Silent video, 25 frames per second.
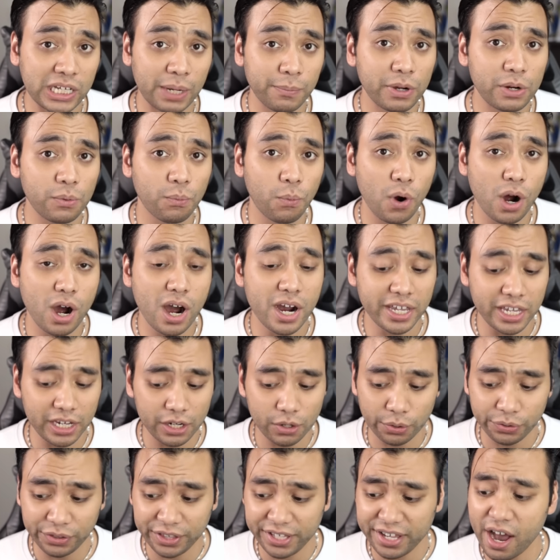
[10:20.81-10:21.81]
someone
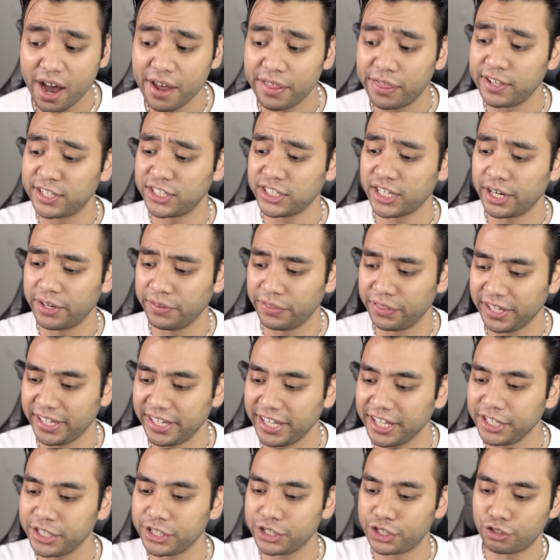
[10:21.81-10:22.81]
working on the other side of
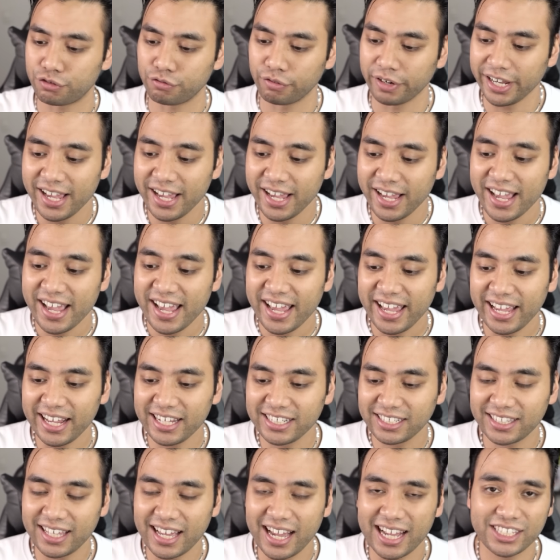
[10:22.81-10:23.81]
the industry
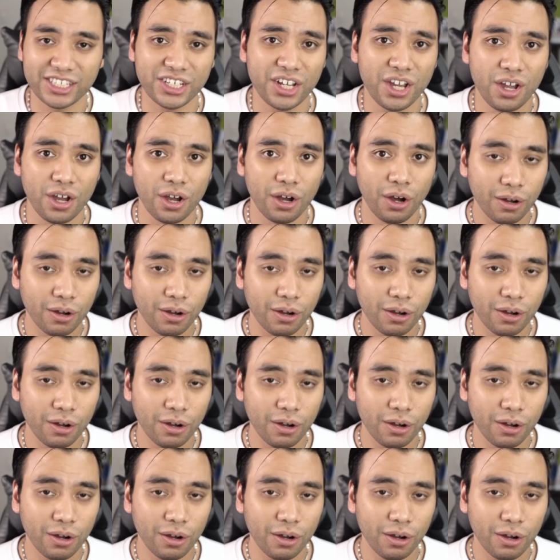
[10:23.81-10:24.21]
is that